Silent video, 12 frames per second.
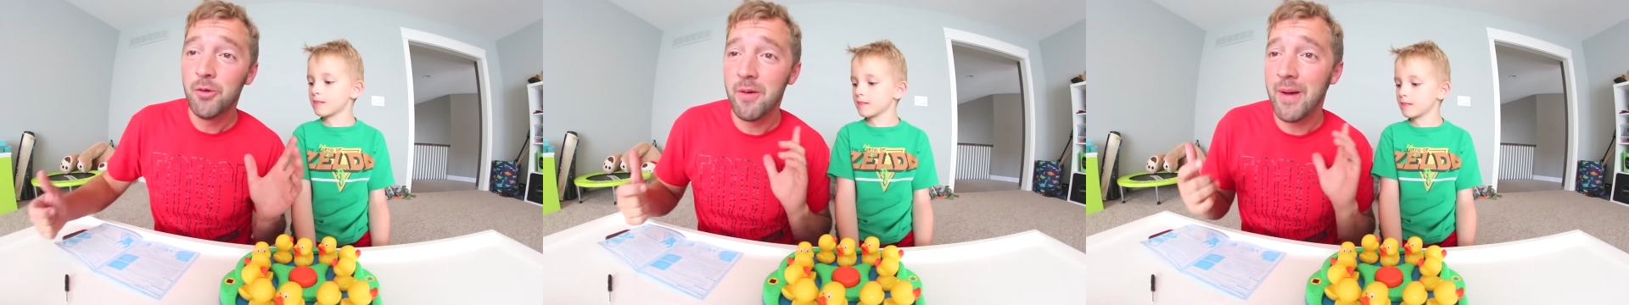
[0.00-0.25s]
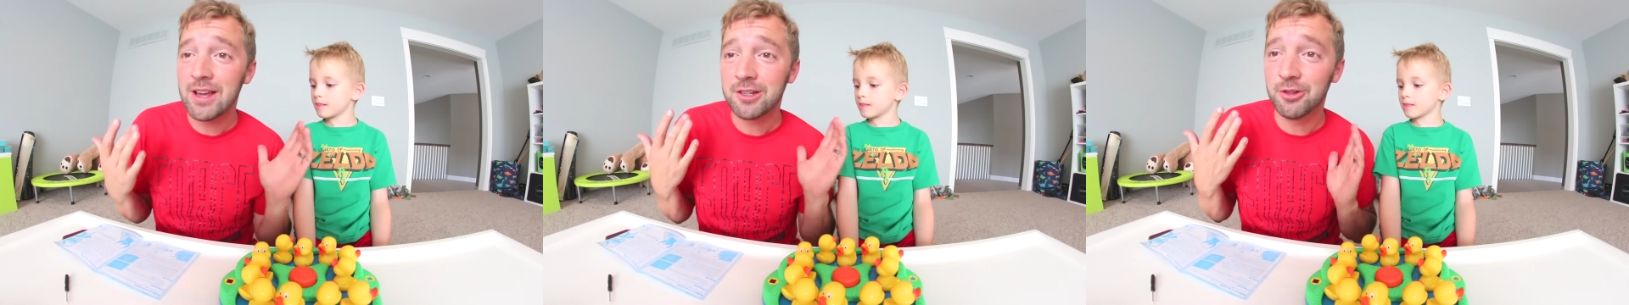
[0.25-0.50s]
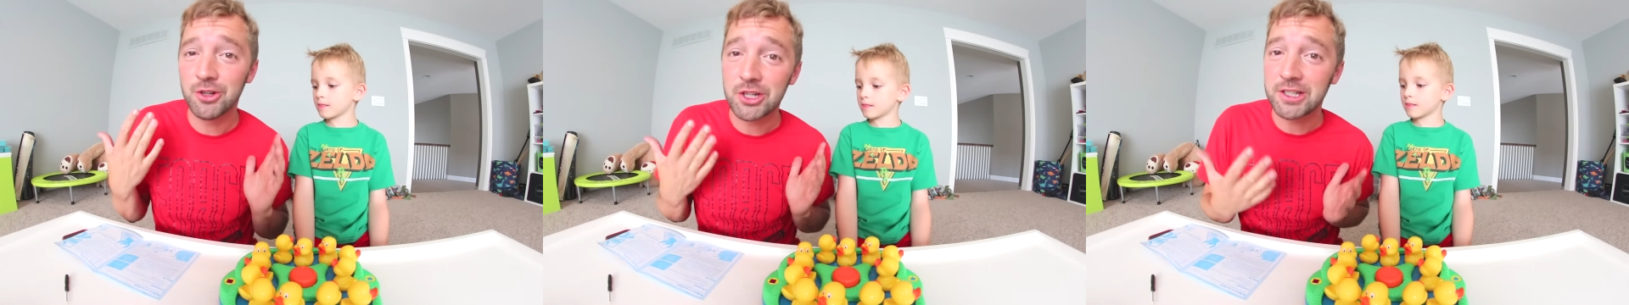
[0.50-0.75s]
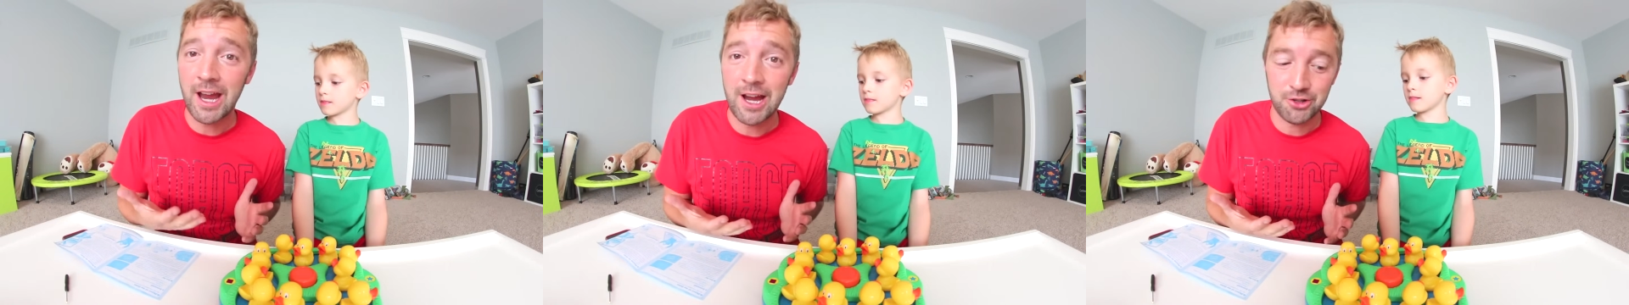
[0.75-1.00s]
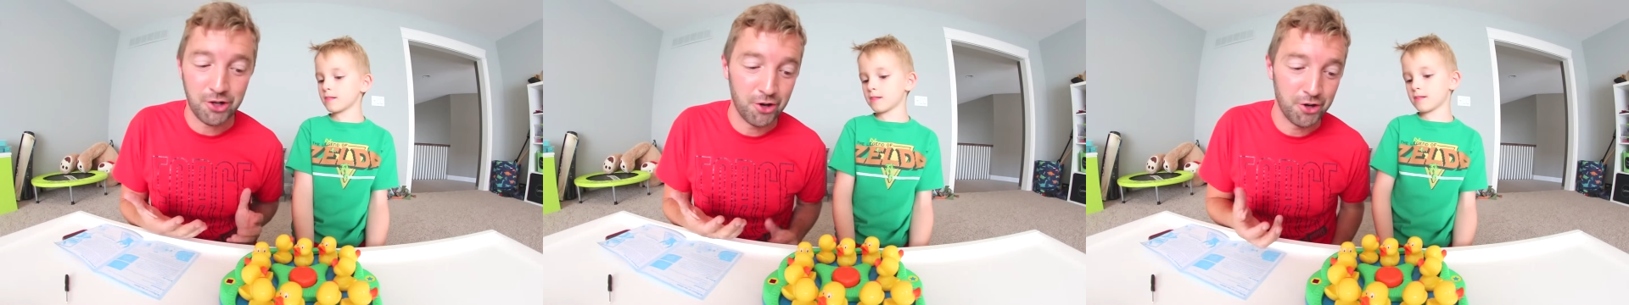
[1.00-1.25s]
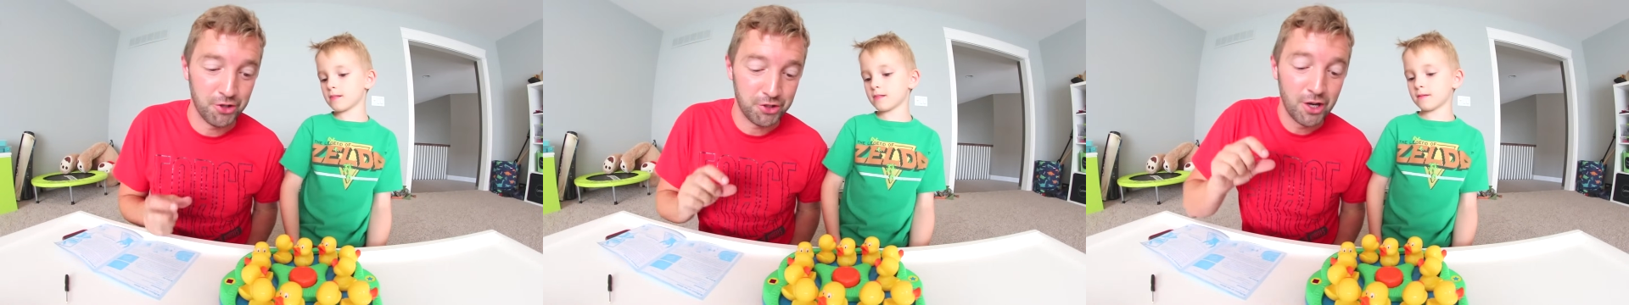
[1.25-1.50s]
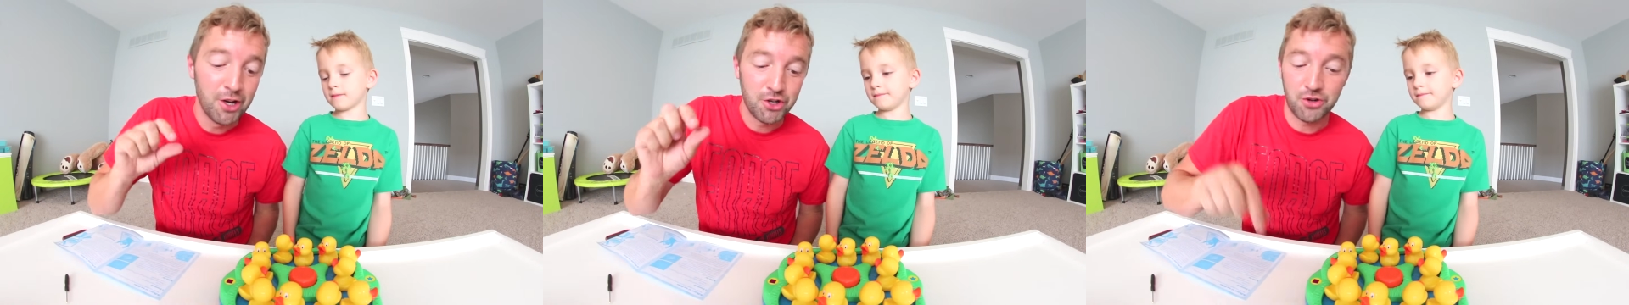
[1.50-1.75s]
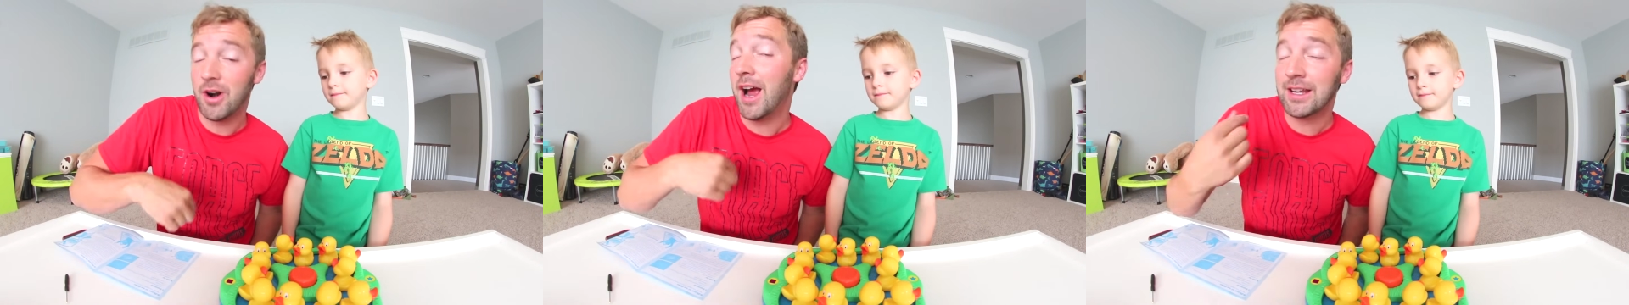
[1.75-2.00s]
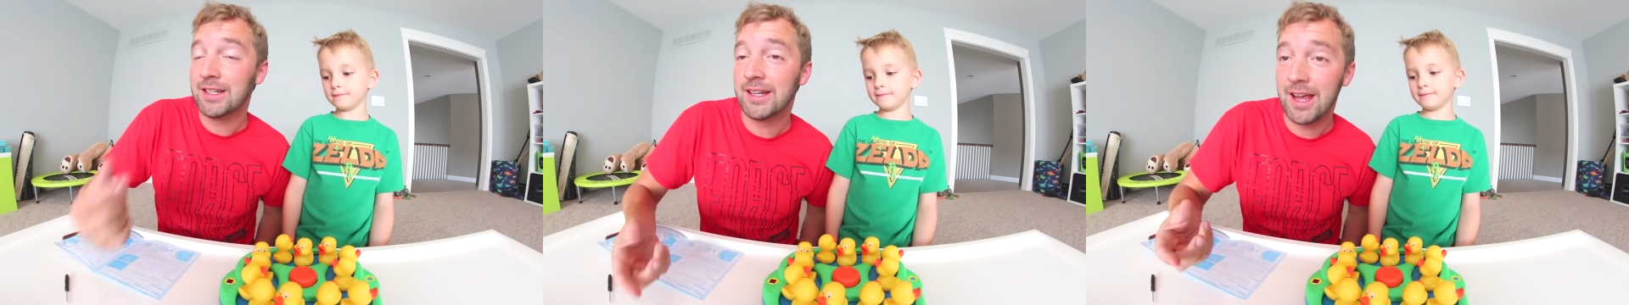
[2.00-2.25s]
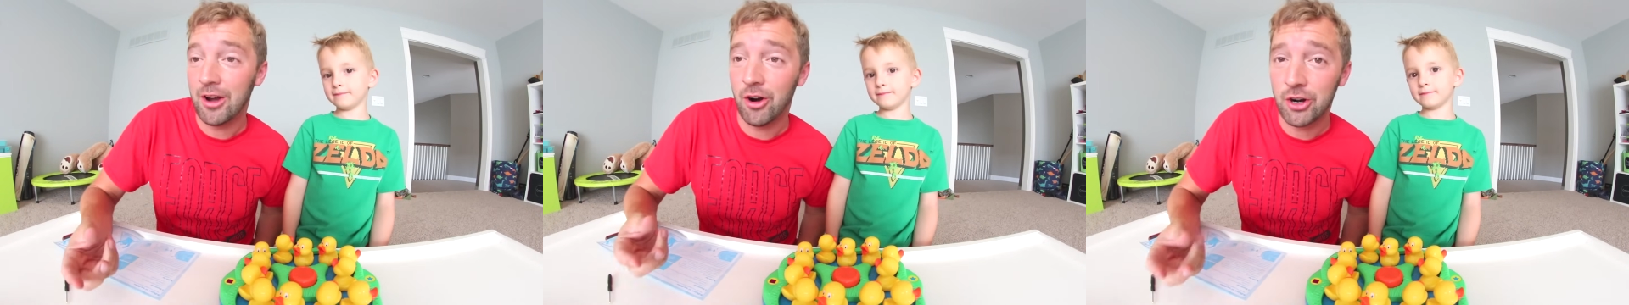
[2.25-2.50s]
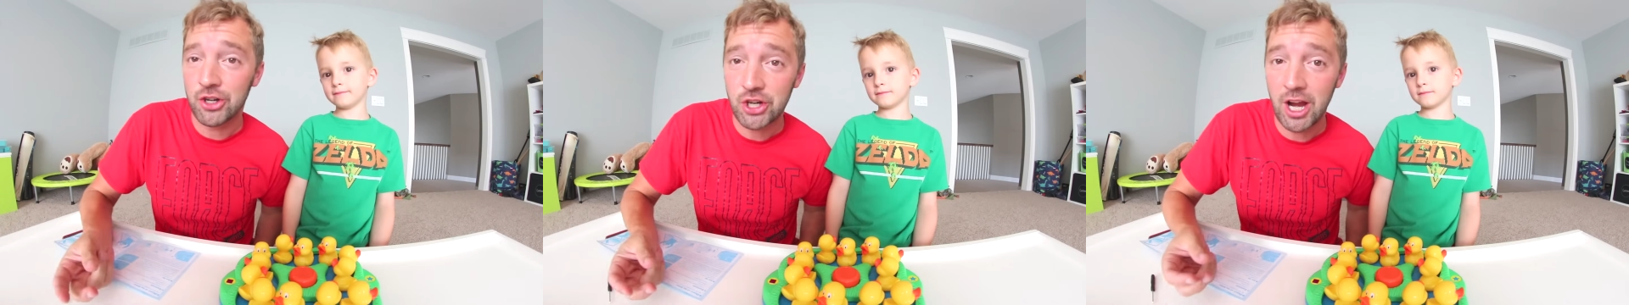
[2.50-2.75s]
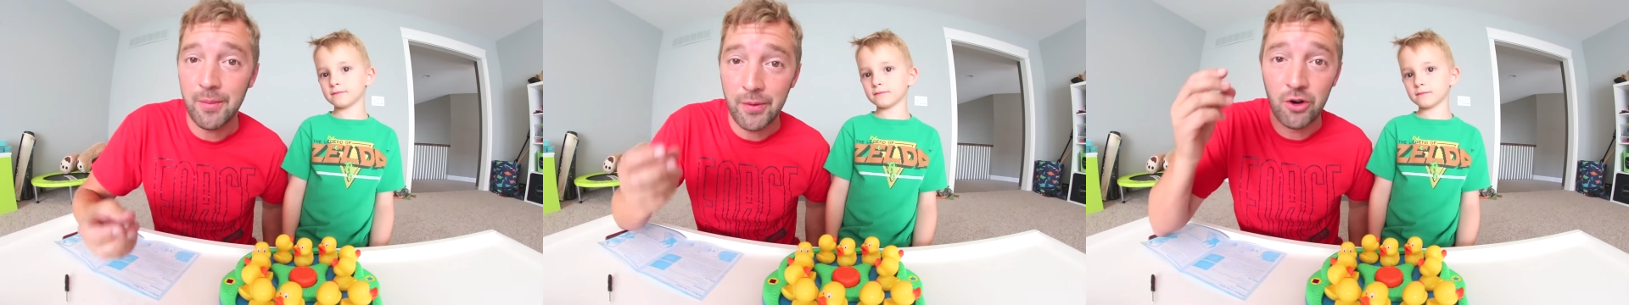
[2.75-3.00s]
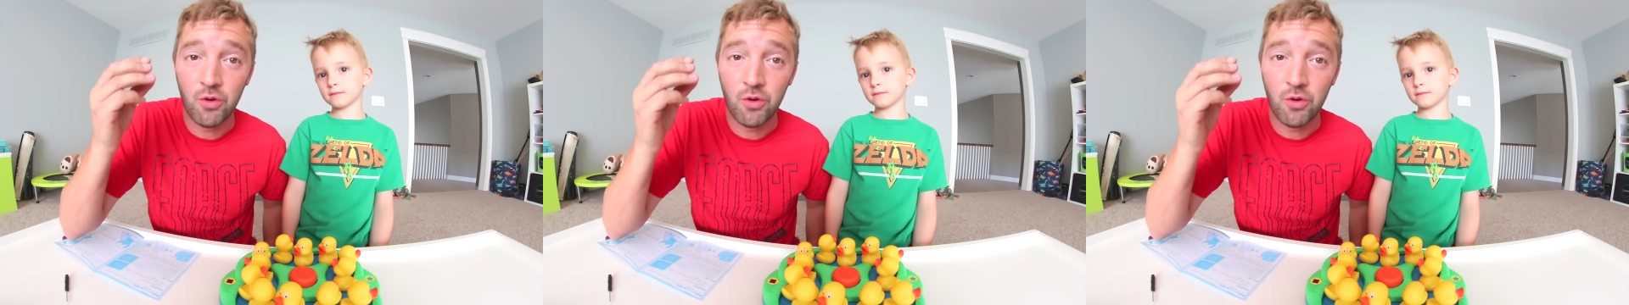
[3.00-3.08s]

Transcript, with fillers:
Speaker 1: We basically just take turns trying to get our shape,